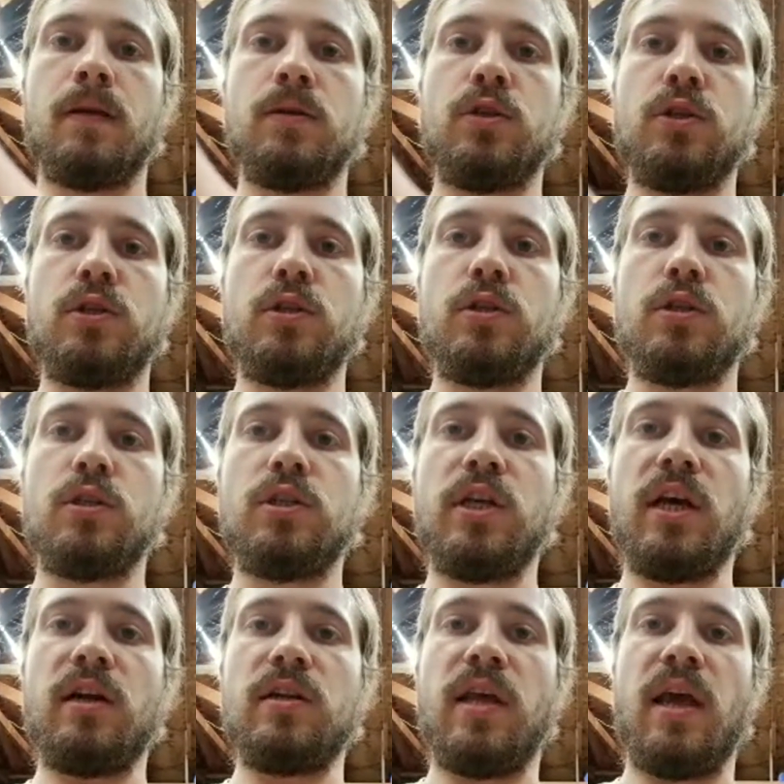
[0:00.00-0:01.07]

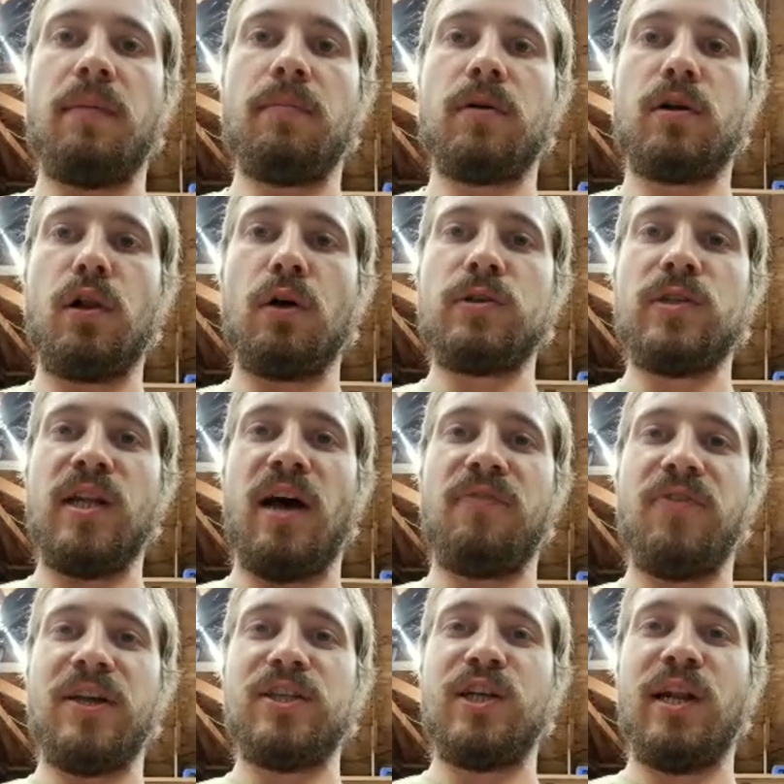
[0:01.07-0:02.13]
Channel name, Close
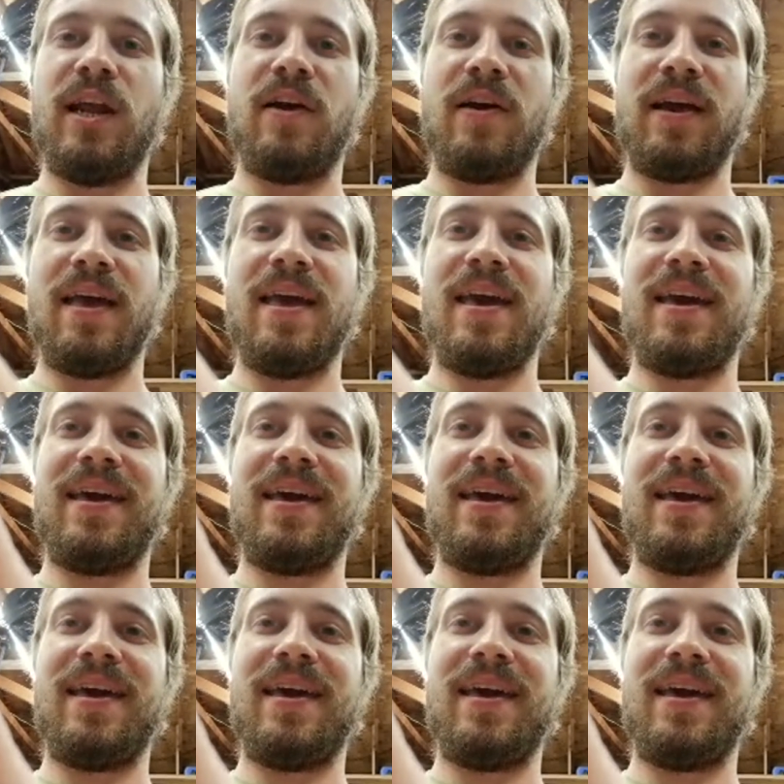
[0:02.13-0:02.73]
Enough Engineering.